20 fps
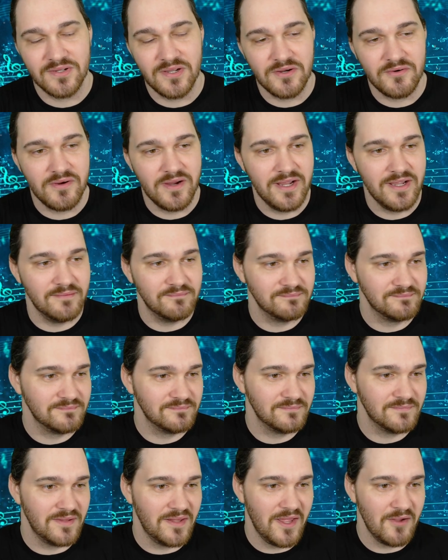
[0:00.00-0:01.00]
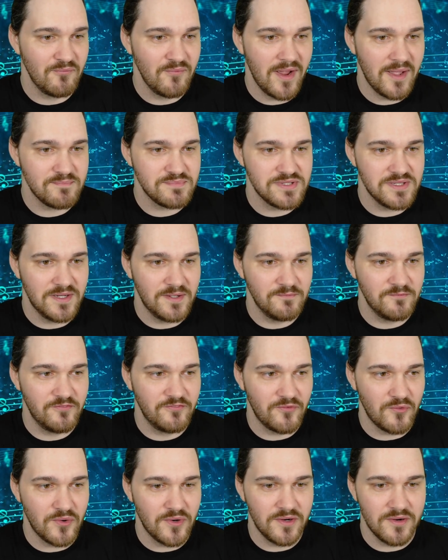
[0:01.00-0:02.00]
All right, that wraps it up
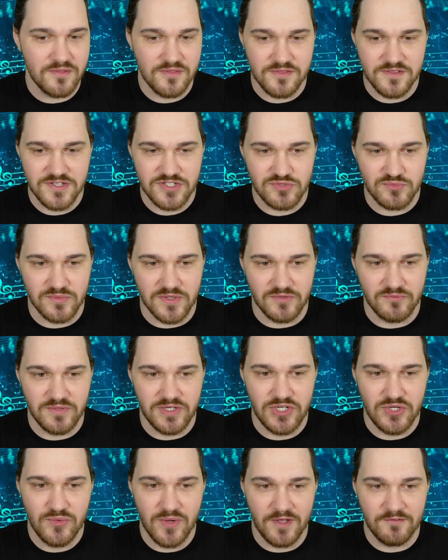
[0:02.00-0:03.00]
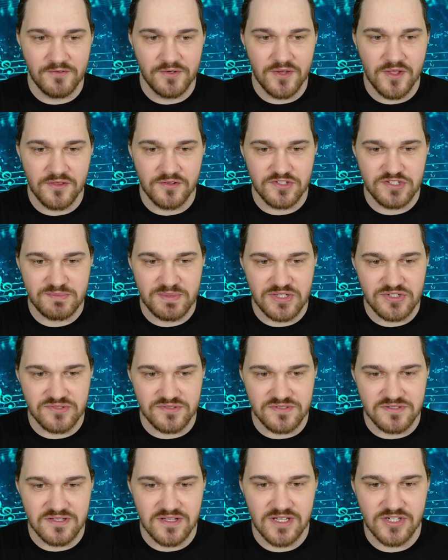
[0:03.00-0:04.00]
for this one. We do have another
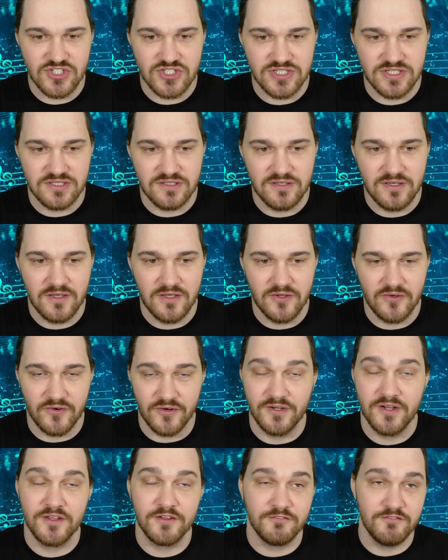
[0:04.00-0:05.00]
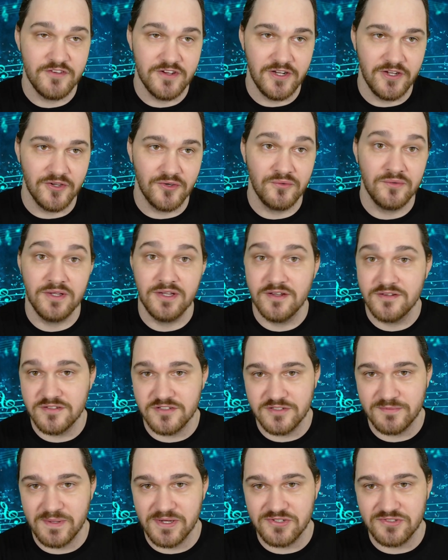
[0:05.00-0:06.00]
special selection or another video. It is
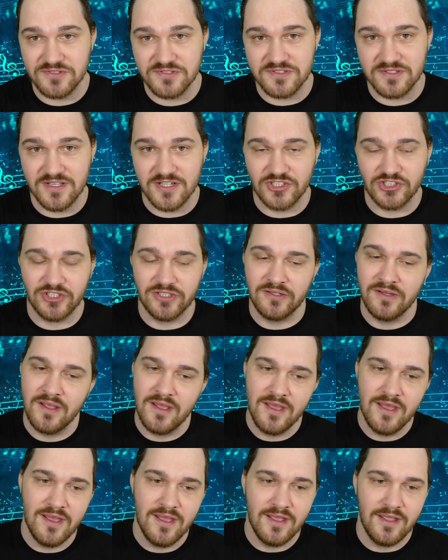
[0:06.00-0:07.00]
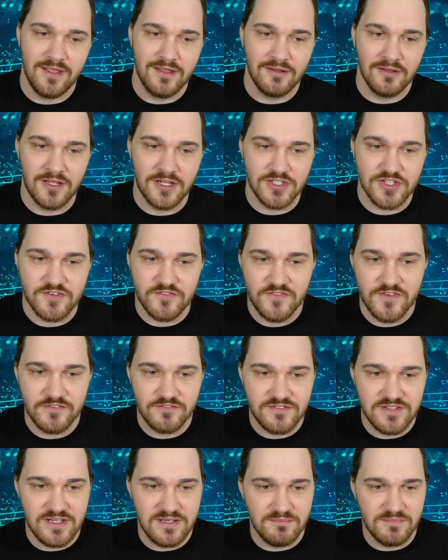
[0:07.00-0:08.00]
a special selection. It launched
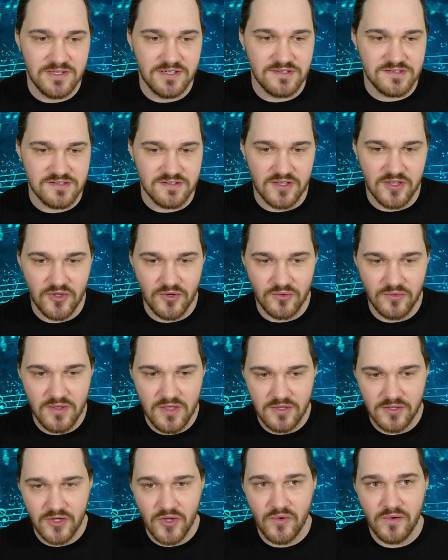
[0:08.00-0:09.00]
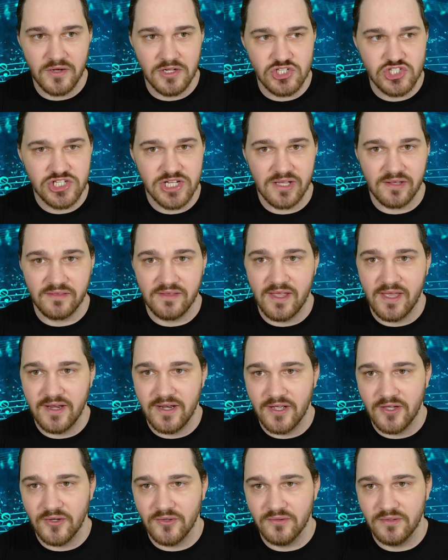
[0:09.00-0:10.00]
15 minutes ago. Go ahead and check that
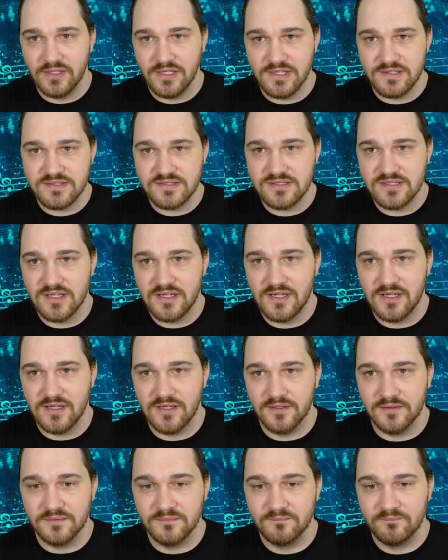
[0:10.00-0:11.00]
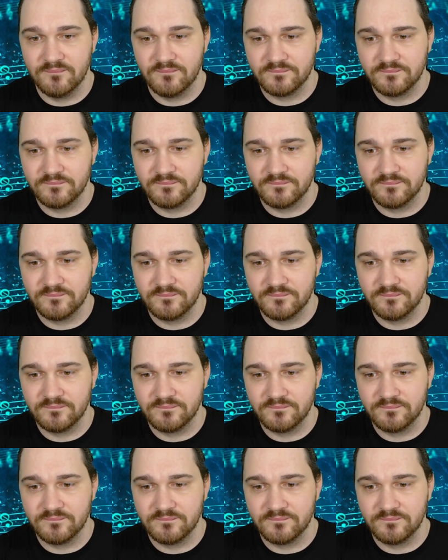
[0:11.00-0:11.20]
out. It's uh